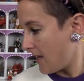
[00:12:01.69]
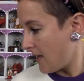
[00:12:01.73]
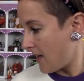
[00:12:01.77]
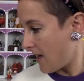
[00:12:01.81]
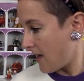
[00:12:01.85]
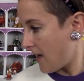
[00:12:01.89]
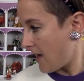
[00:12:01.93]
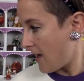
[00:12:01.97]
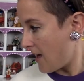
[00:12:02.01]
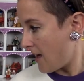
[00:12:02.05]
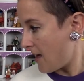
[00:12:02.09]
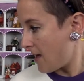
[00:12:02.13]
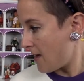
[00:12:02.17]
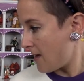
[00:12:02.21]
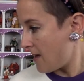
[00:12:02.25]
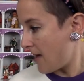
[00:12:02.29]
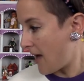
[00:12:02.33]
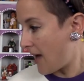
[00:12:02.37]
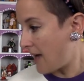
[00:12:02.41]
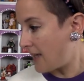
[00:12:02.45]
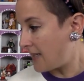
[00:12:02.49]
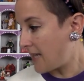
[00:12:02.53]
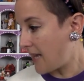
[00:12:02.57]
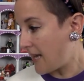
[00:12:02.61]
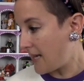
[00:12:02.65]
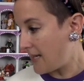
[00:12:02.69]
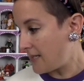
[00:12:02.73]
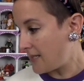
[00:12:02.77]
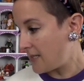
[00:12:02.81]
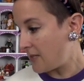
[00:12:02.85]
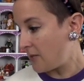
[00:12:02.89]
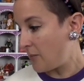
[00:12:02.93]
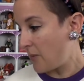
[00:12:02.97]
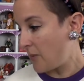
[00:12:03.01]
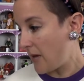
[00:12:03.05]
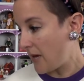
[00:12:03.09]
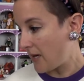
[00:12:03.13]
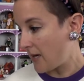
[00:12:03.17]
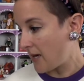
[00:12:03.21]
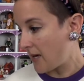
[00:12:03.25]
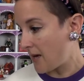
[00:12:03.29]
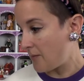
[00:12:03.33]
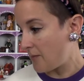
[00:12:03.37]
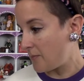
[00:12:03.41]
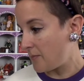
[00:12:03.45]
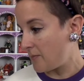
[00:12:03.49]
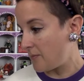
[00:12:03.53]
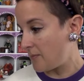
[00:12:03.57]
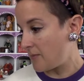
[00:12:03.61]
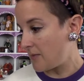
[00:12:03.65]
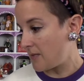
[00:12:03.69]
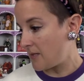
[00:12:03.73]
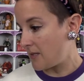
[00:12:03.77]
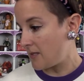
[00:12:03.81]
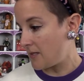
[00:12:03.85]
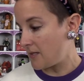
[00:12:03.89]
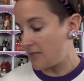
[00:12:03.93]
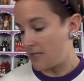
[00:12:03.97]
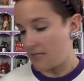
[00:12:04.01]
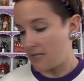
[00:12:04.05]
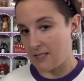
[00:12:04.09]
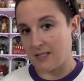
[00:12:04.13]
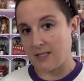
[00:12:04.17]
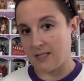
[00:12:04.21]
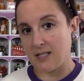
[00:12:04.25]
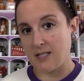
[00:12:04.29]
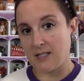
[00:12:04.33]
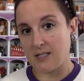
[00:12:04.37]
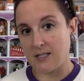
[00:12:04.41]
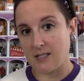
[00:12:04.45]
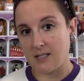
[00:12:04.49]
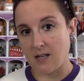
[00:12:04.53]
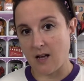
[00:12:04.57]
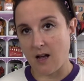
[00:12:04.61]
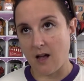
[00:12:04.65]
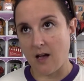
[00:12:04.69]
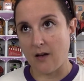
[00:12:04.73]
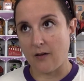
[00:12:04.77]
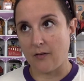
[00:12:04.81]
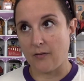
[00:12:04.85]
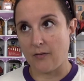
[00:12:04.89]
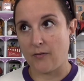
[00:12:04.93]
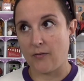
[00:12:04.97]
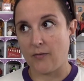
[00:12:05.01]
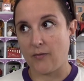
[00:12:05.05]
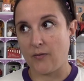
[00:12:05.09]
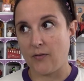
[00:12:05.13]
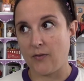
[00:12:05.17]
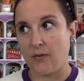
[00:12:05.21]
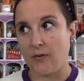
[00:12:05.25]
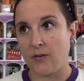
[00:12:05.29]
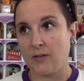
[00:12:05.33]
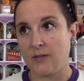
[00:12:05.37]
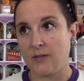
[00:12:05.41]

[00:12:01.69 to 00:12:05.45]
Uh, I tend to pick up Disney stuff,